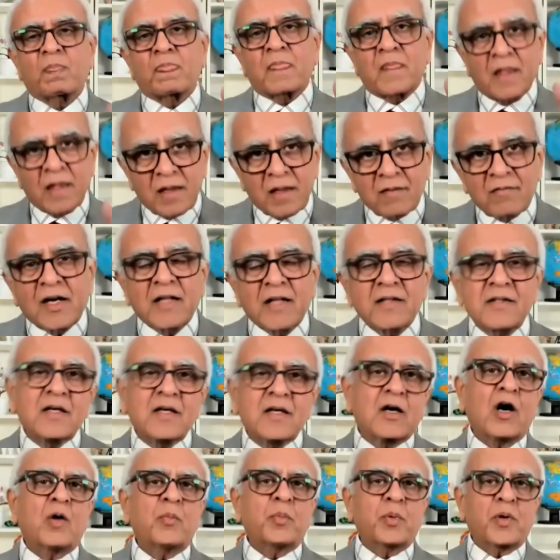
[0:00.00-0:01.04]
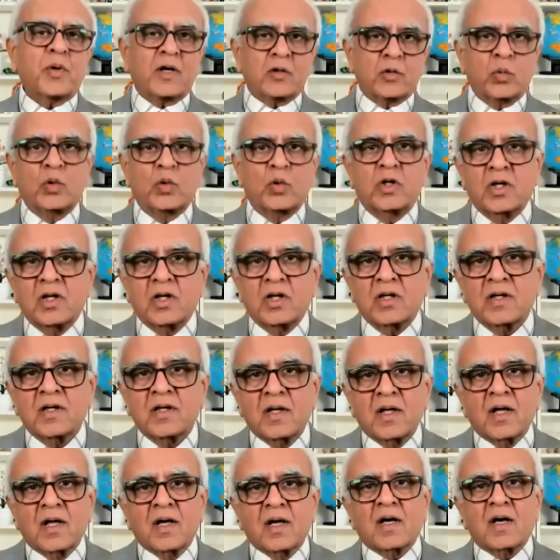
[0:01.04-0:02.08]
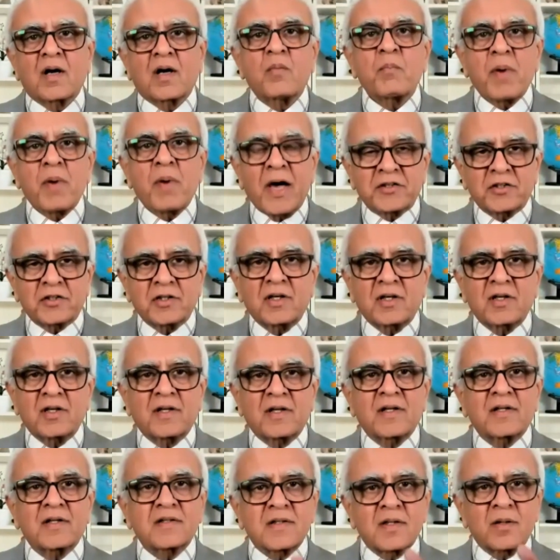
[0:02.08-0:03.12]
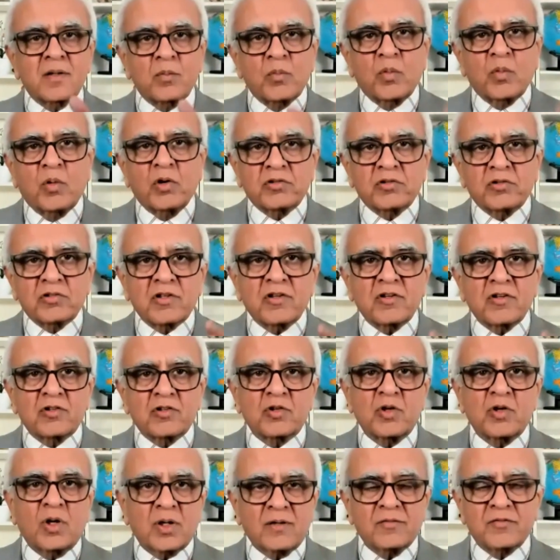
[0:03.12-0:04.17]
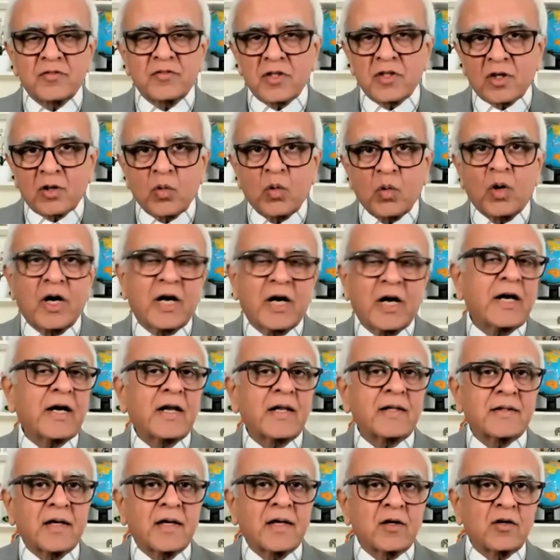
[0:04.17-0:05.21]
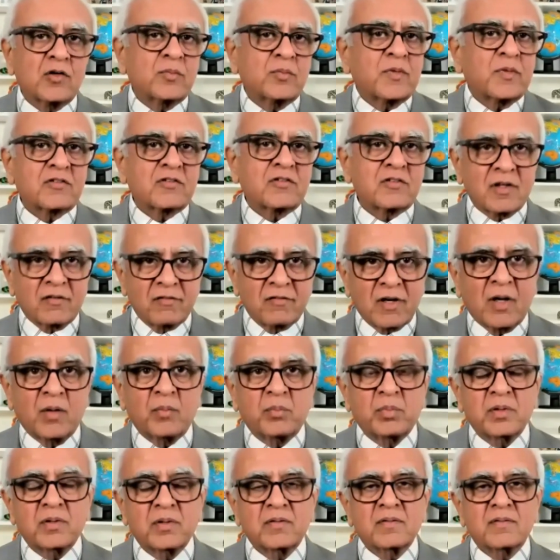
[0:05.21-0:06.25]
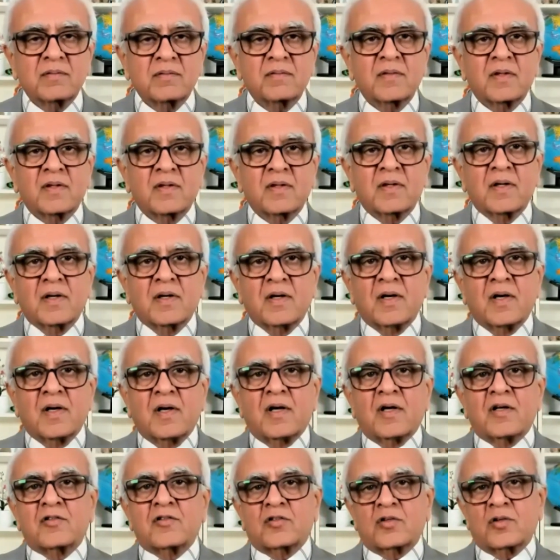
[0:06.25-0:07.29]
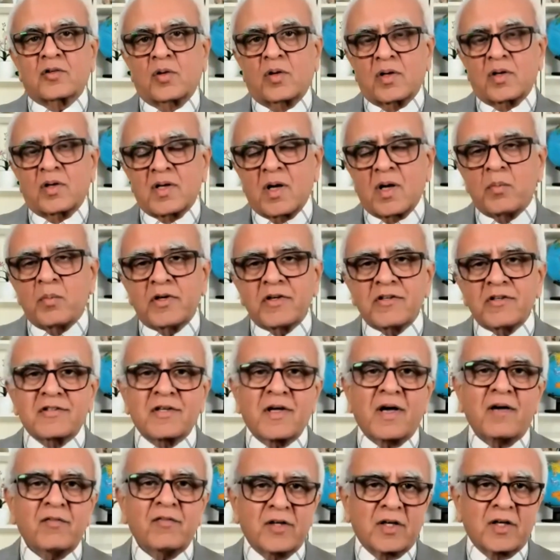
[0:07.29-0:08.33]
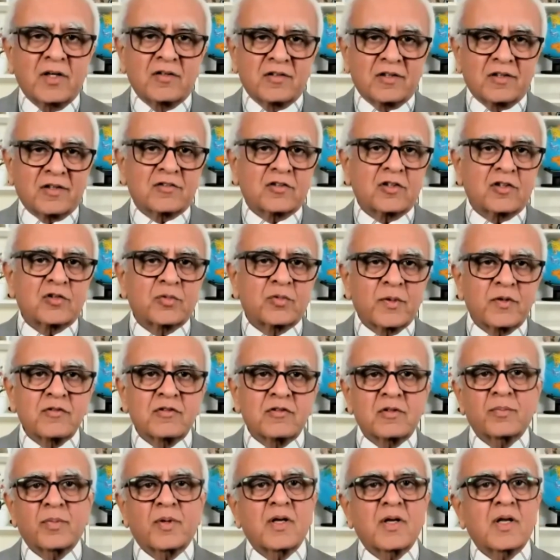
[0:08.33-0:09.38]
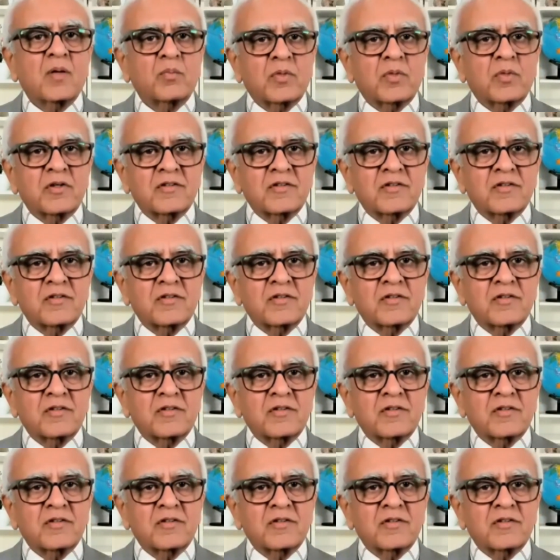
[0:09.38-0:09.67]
even in the corporate world, compassion is the most sought after quality that you must develop. So number 7, success principle number